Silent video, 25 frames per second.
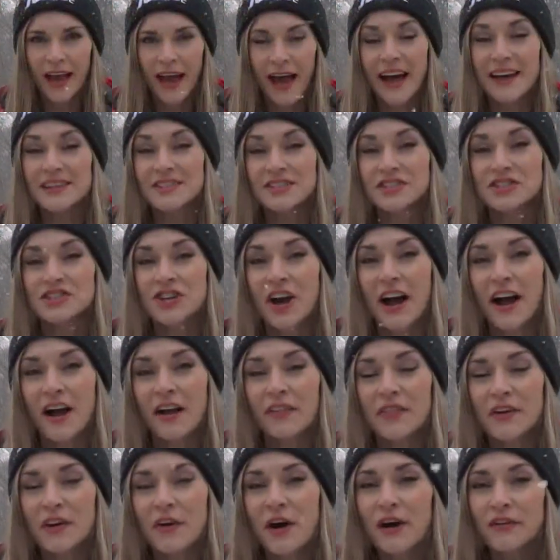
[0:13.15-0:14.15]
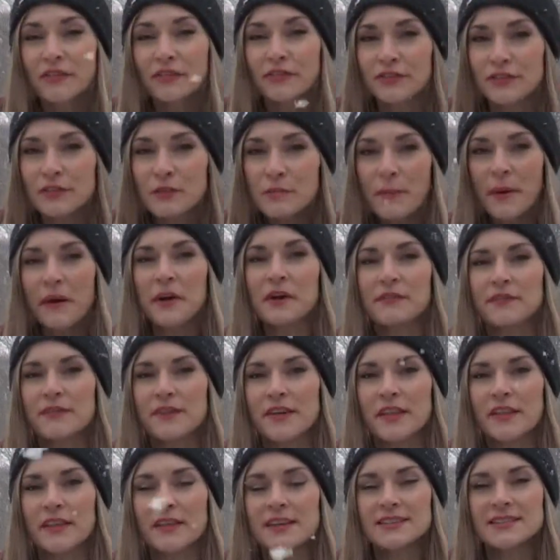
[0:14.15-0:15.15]
As a child, there are few
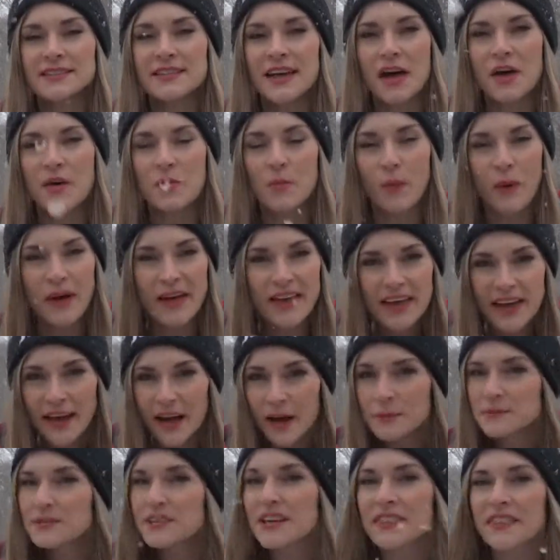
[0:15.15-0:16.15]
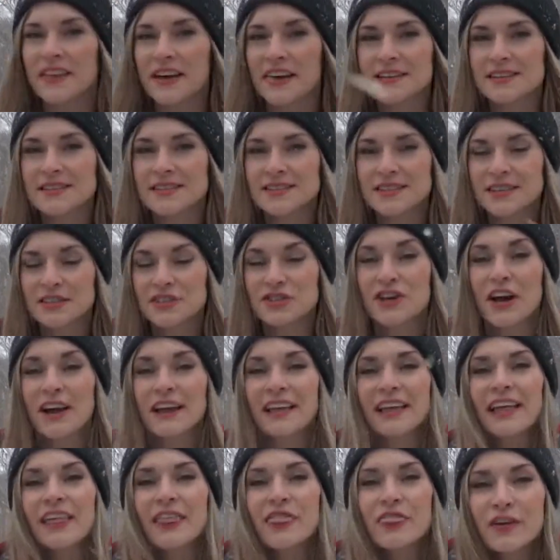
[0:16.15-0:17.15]
better feelings than waking up to this,
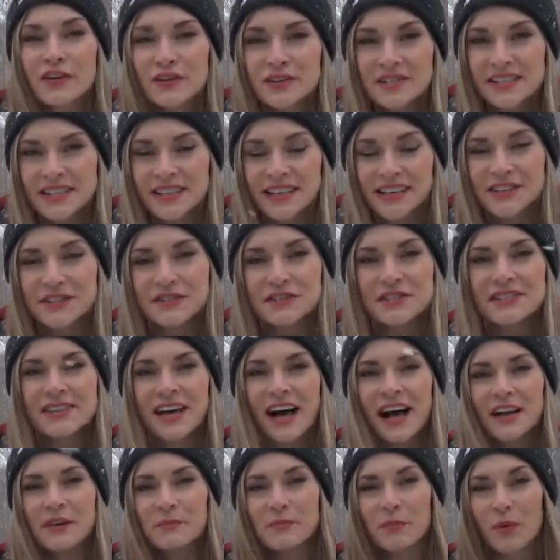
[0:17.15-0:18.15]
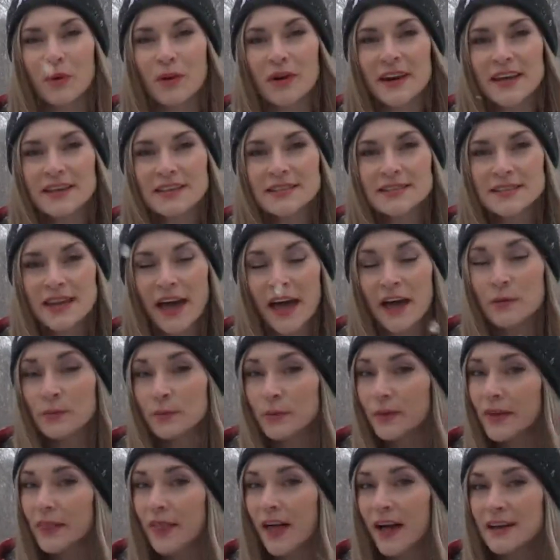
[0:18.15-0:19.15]
checking thirteen On Your Side mornings,
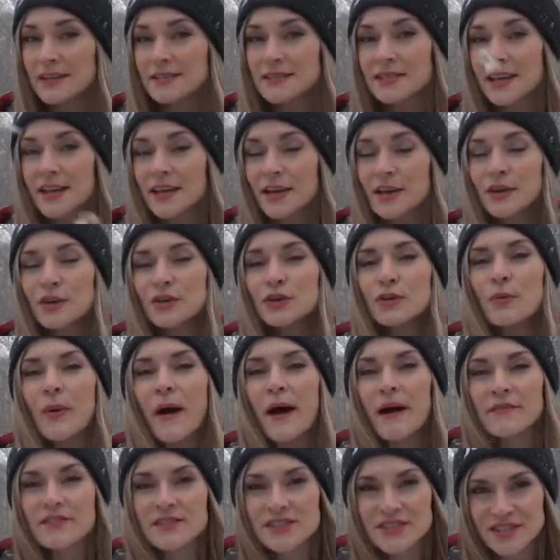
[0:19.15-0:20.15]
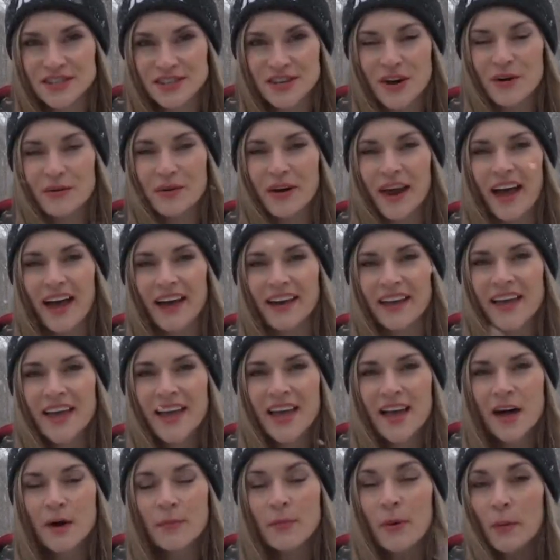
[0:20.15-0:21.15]
and realizing you have a snow
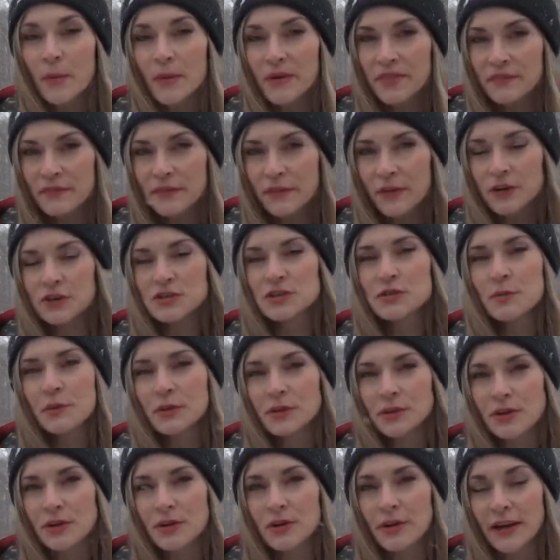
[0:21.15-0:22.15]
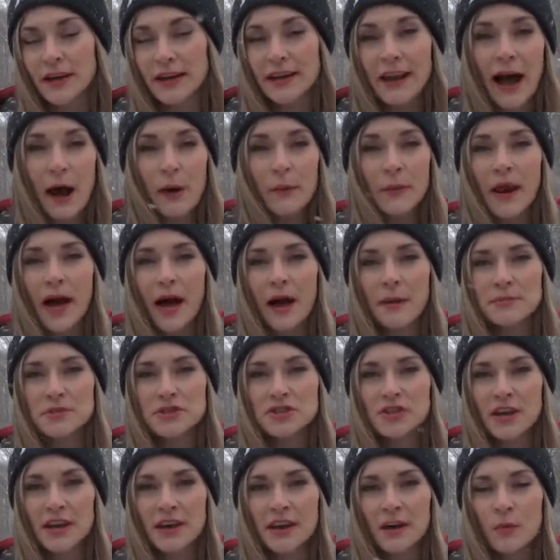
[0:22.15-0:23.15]
day. But with virtual learning now an
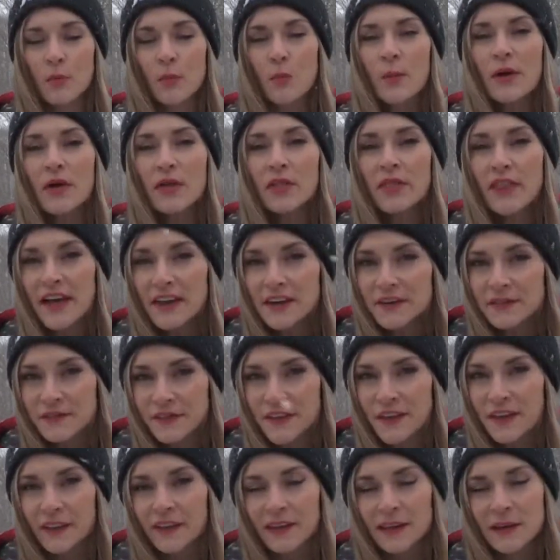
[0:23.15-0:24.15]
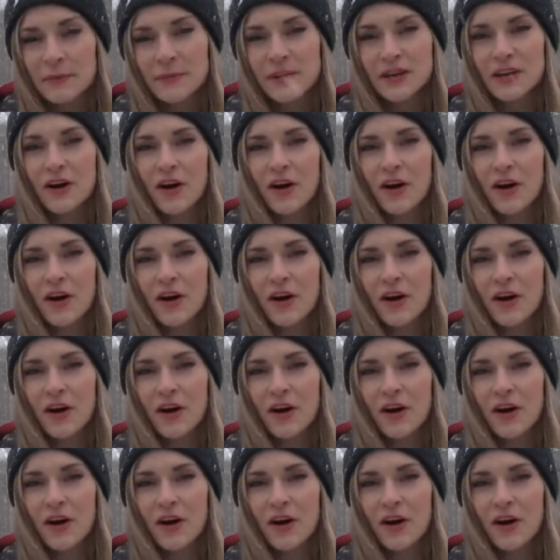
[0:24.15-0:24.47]
option, will that feeling be